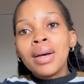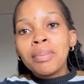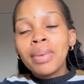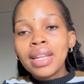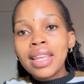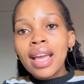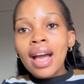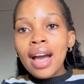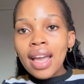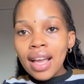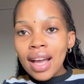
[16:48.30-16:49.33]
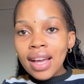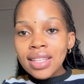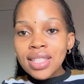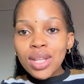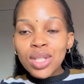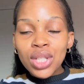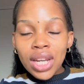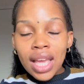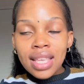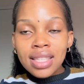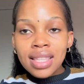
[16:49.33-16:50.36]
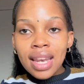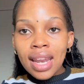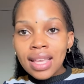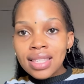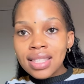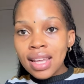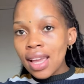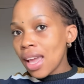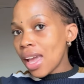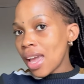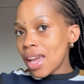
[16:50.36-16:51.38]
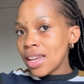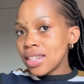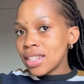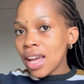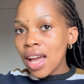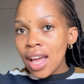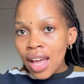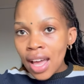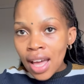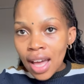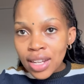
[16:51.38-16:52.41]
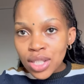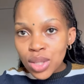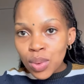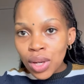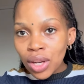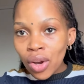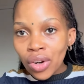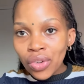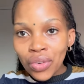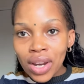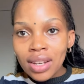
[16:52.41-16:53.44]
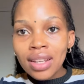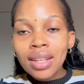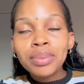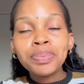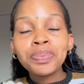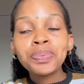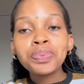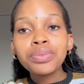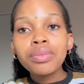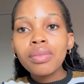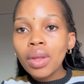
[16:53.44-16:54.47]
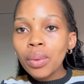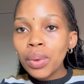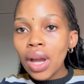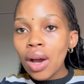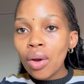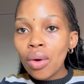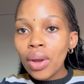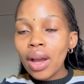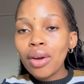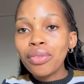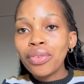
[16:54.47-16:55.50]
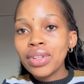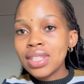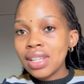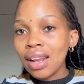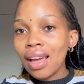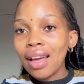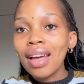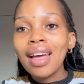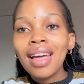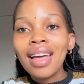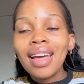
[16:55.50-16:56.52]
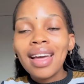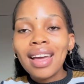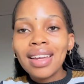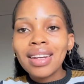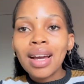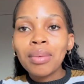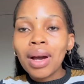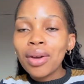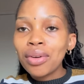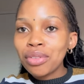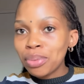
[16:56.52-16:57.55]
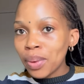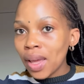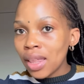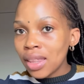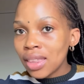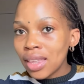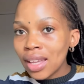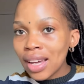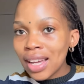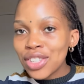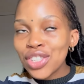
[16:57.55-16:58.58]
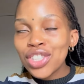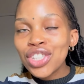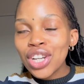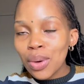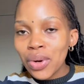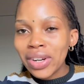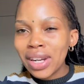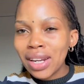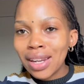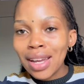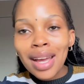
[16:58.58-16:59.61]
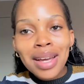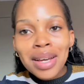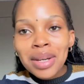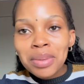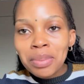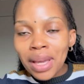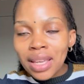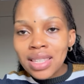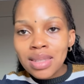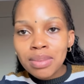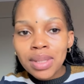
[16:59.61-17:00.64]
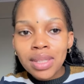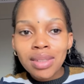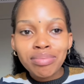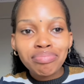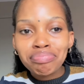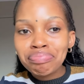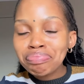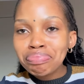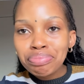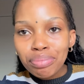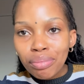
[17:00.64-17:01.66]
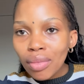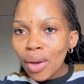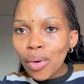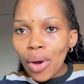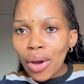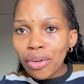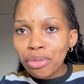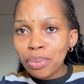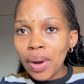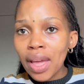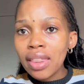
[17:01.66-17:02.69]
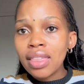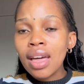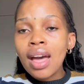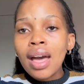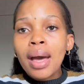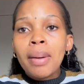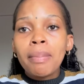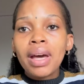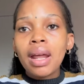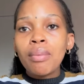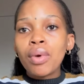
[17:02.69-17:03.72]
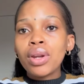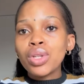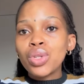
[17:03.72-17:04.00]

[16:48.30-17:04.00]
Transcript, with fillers: But yeah, hi guys. Uh, today is the next day and I just quickly got ready. We are going out for dinner and I'm out of breath guys just showering makes me go out of breath but I'm gonna